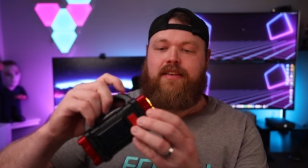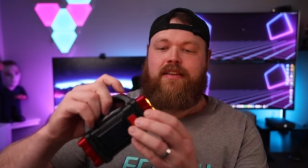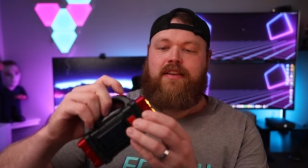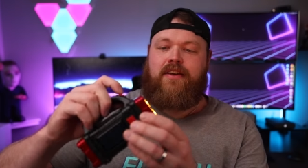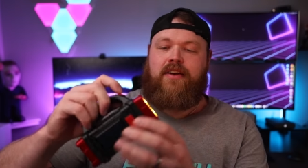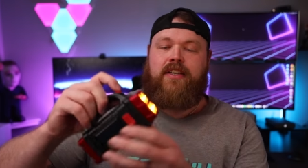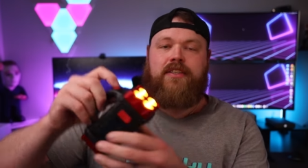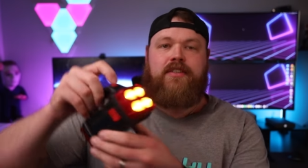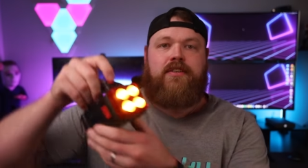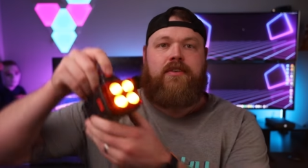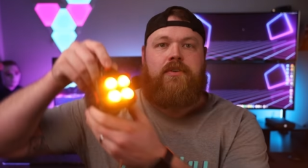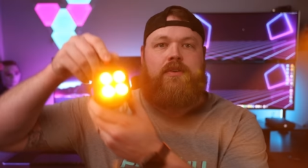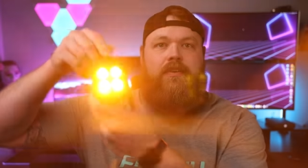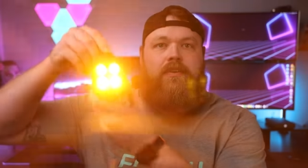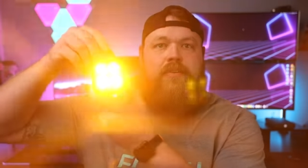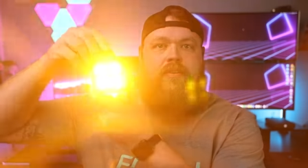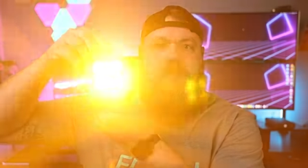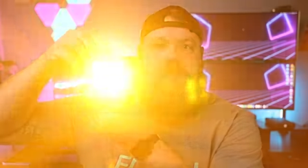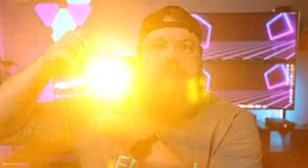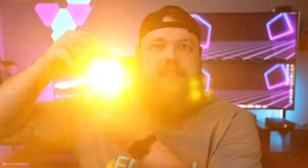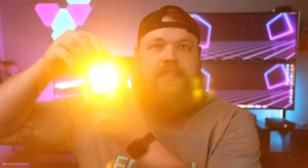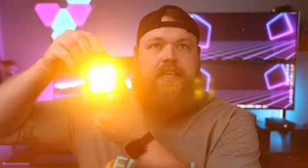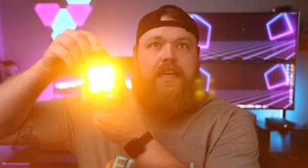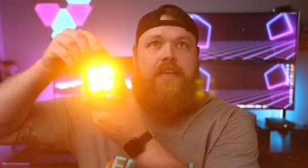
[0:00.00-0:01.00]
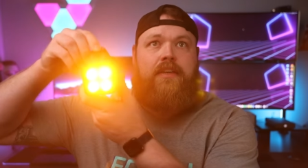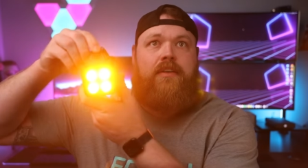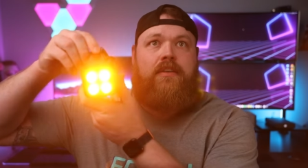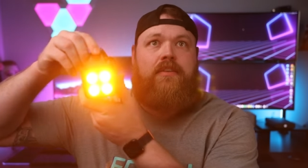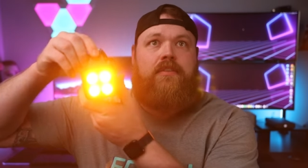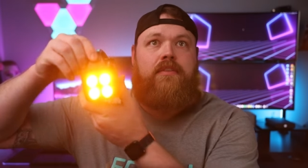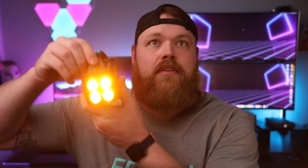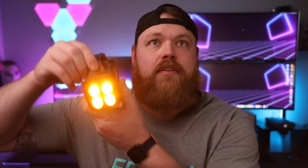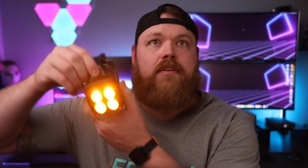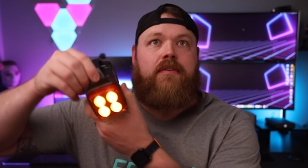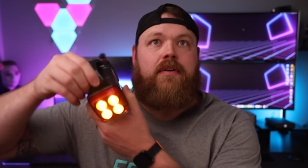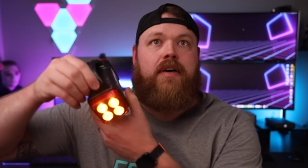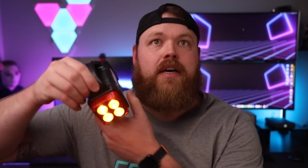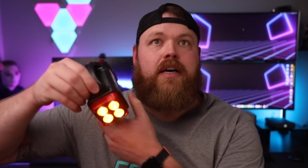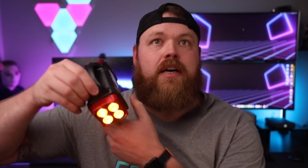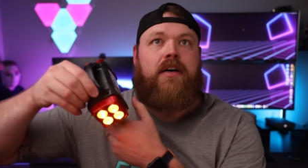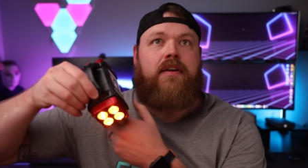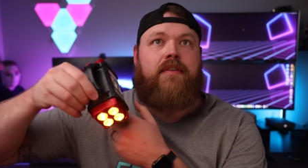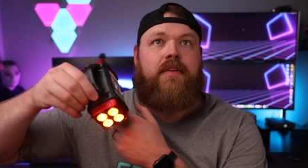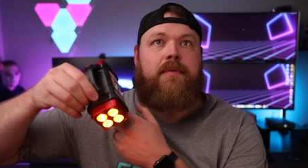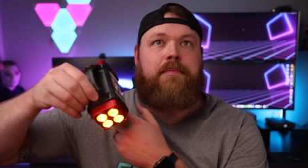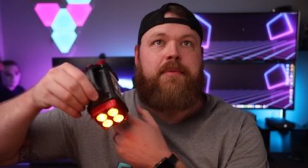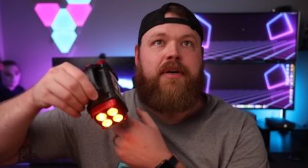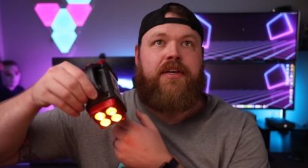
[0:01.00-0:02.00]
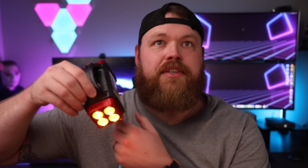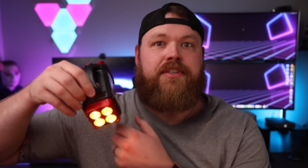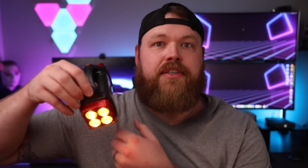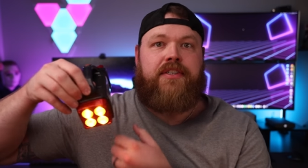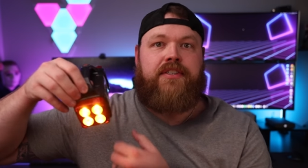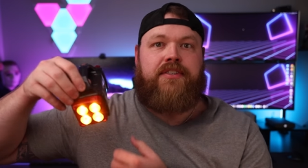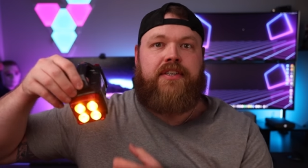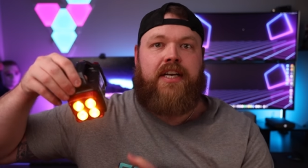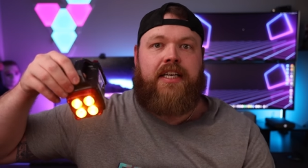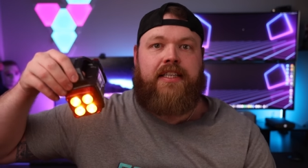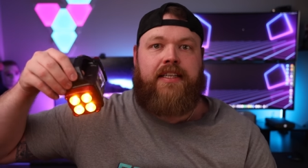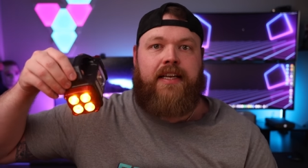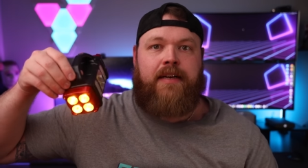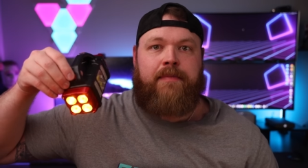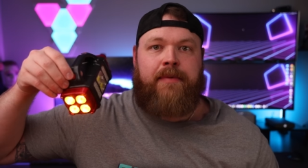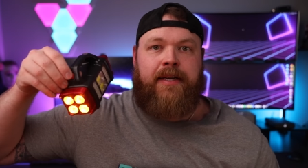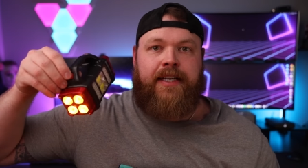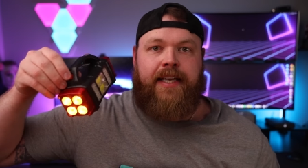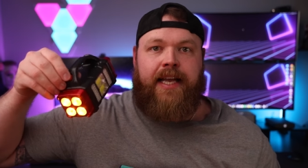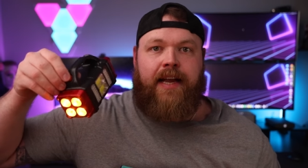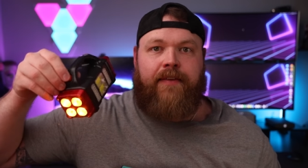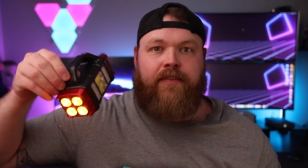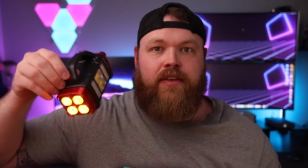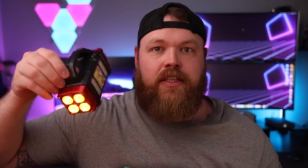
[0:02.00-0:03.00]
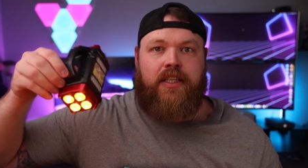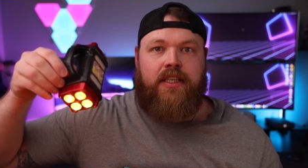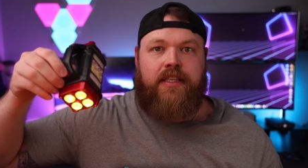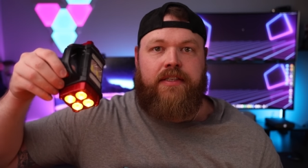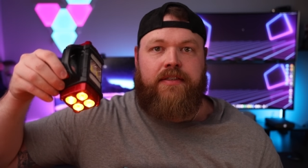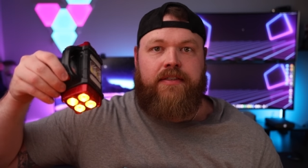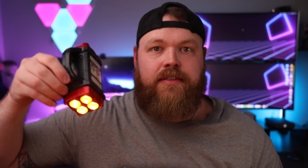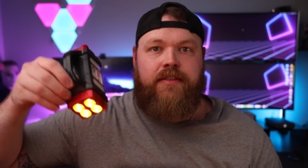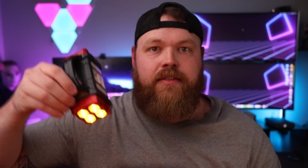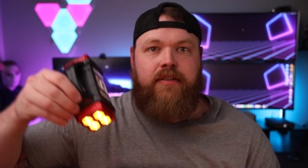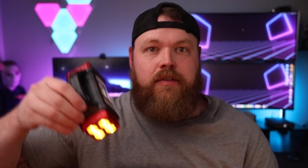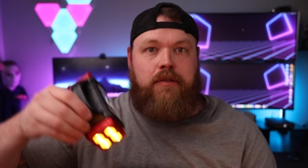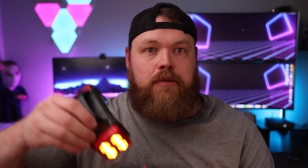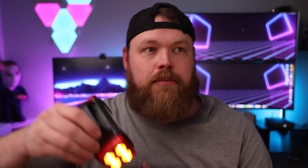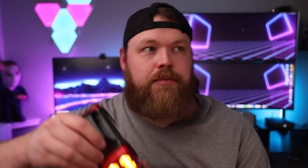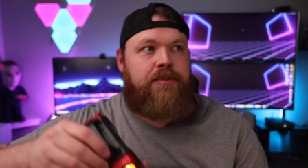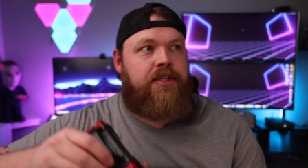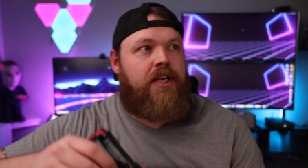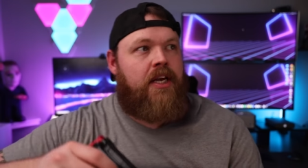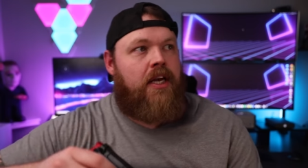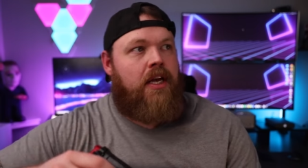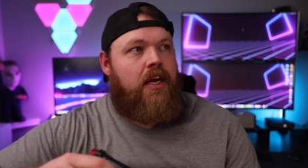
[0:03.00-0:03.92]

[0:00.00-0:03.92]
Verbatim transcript: oh, it's cool. It's got, well, I probably shouldn't shine that at my camera lens. Oops.